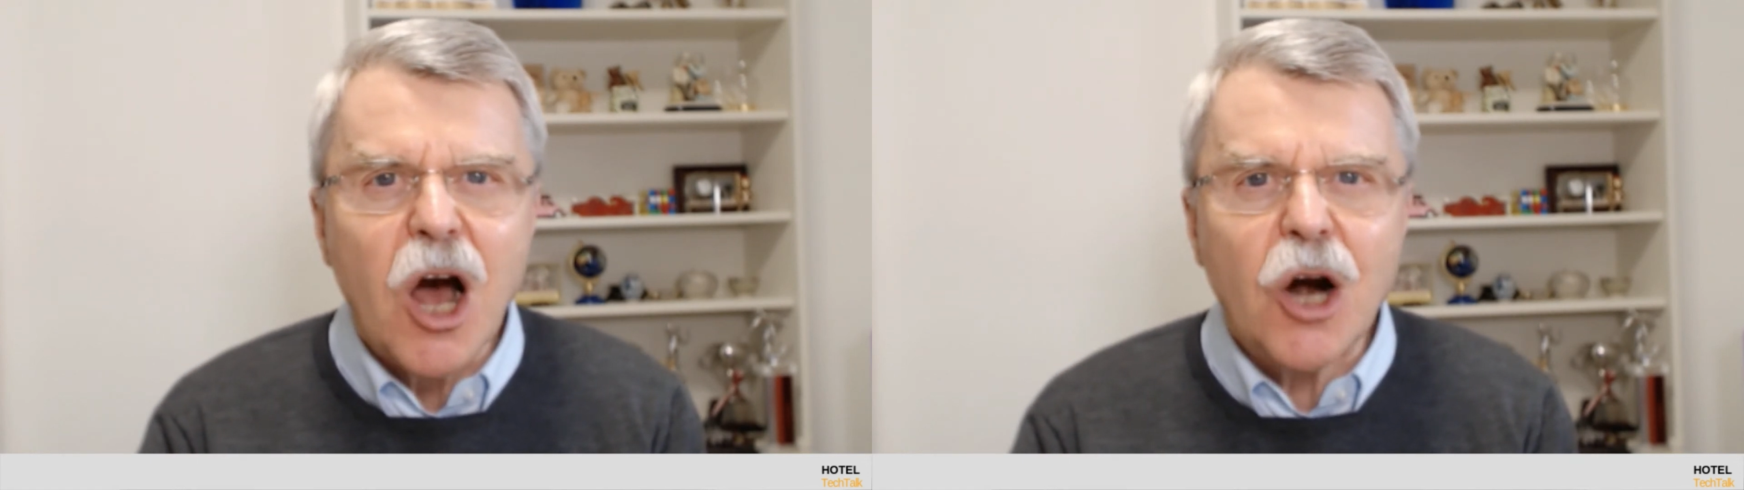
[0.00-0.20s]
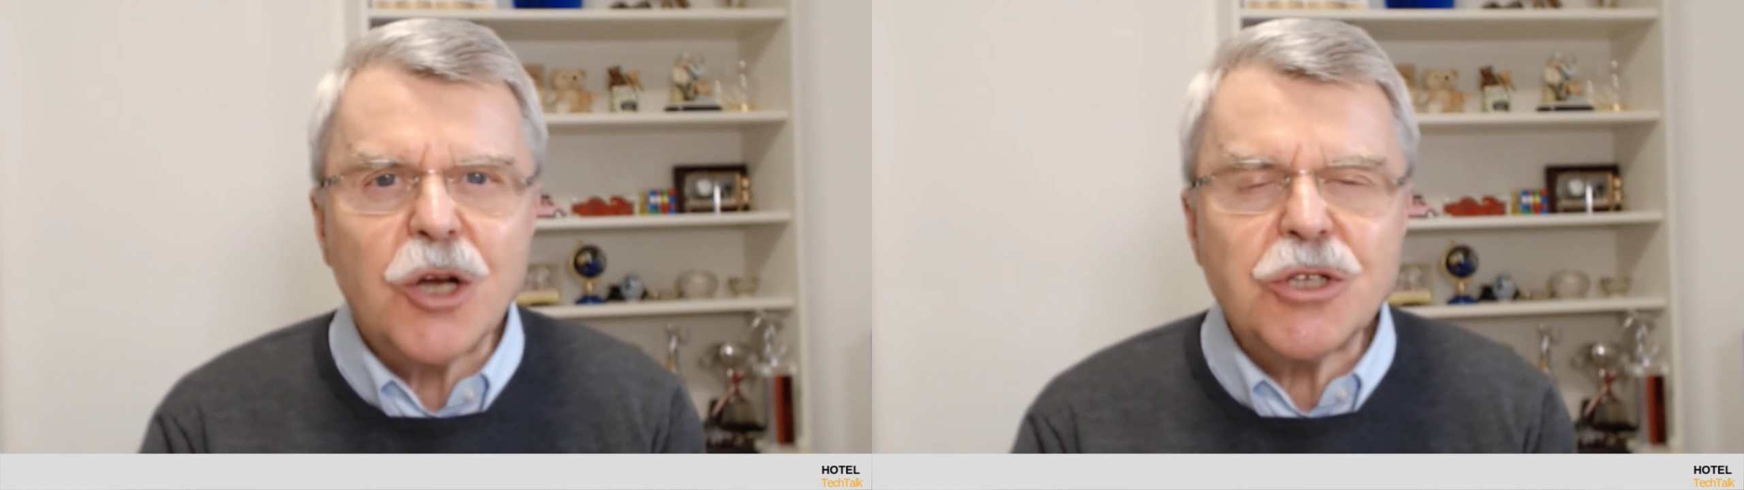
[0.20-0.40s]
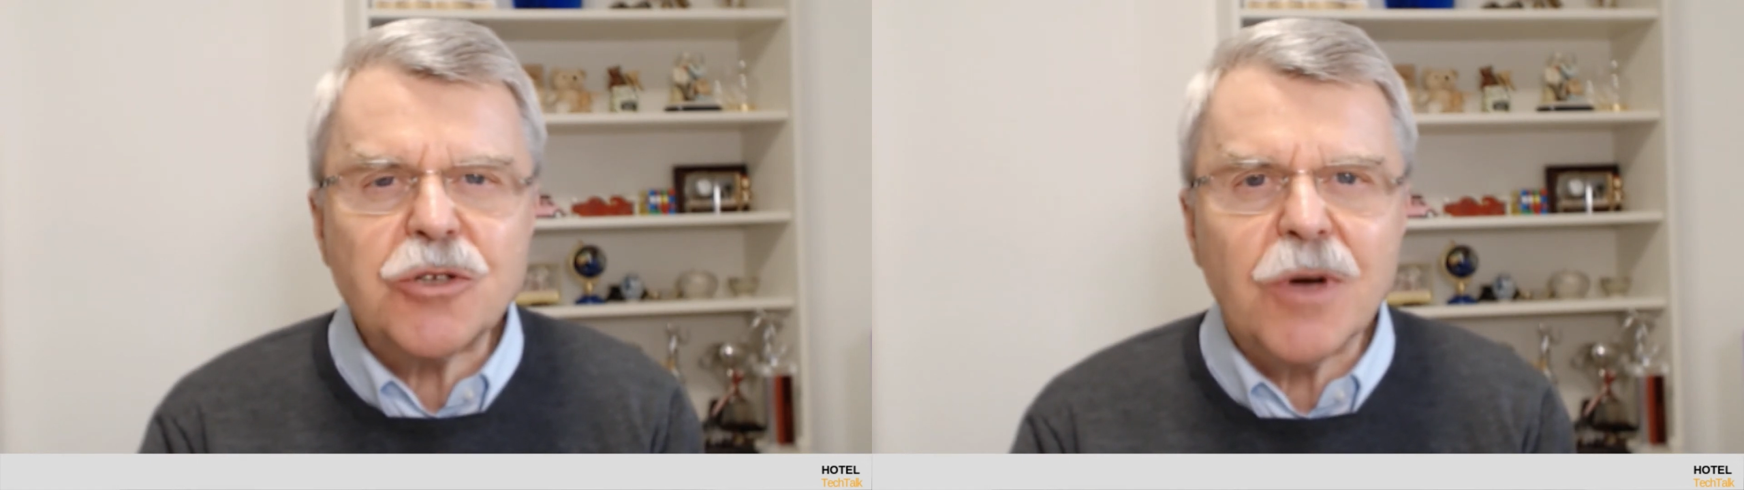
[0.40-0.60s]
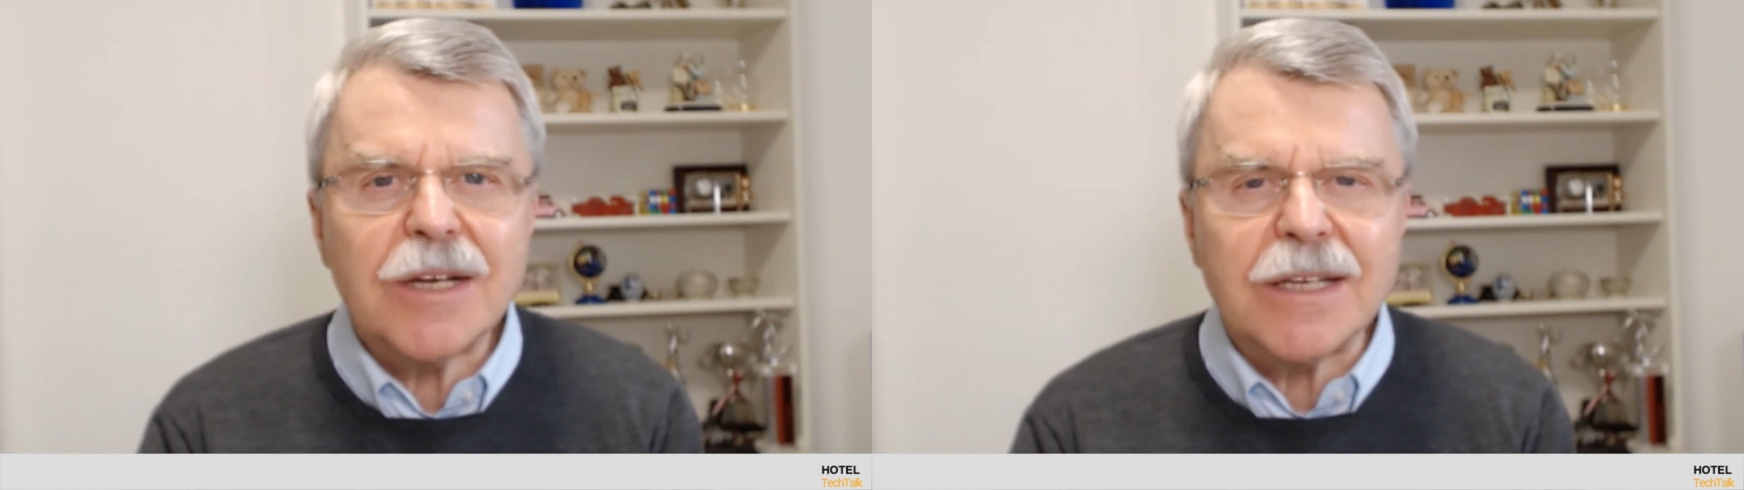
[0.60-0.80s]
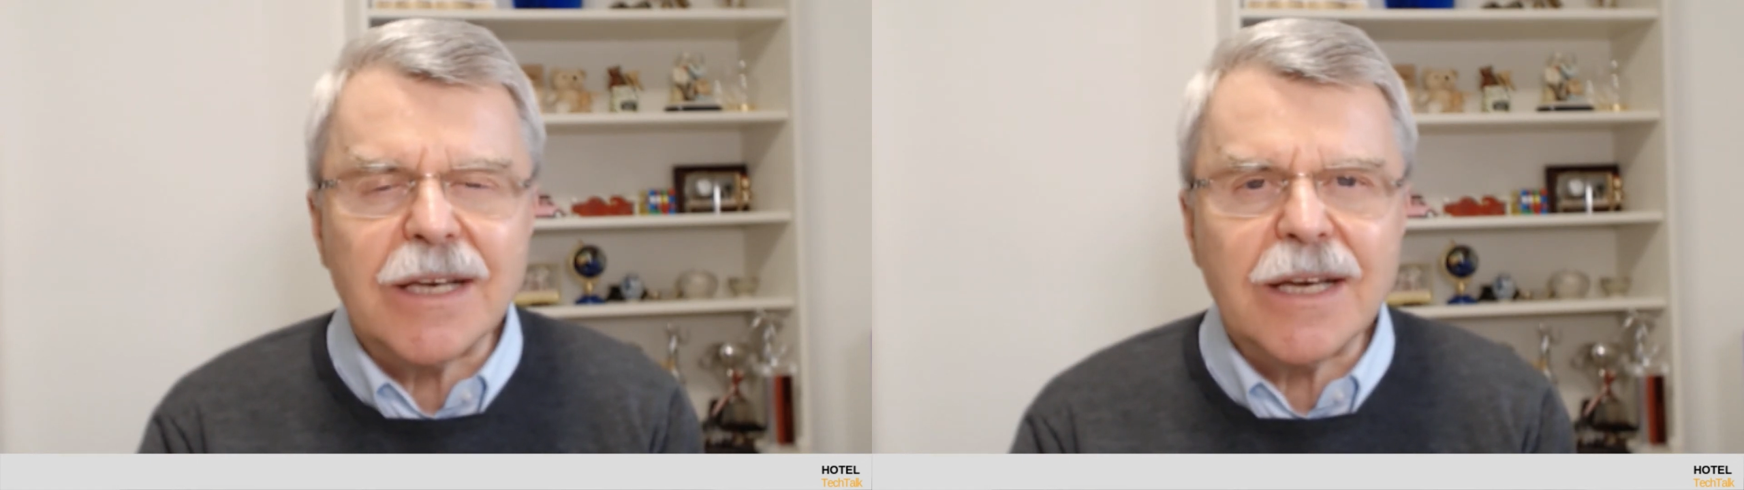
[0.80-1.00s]
Are you
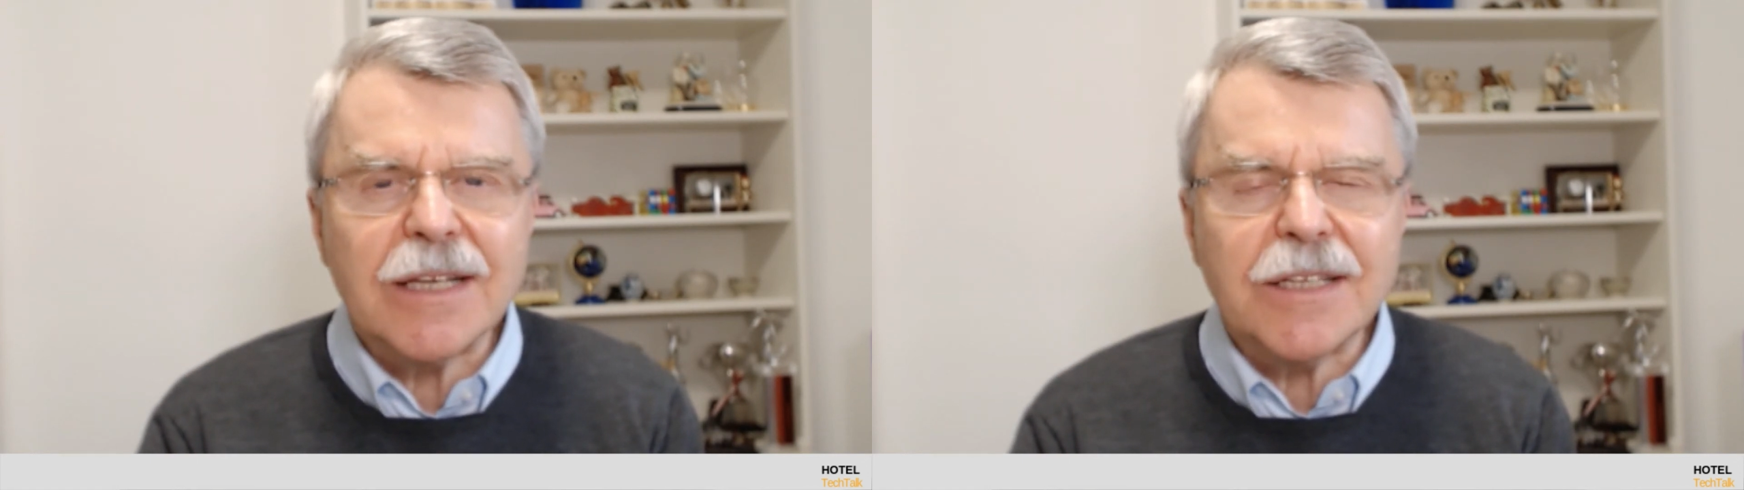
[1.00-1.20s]
struggling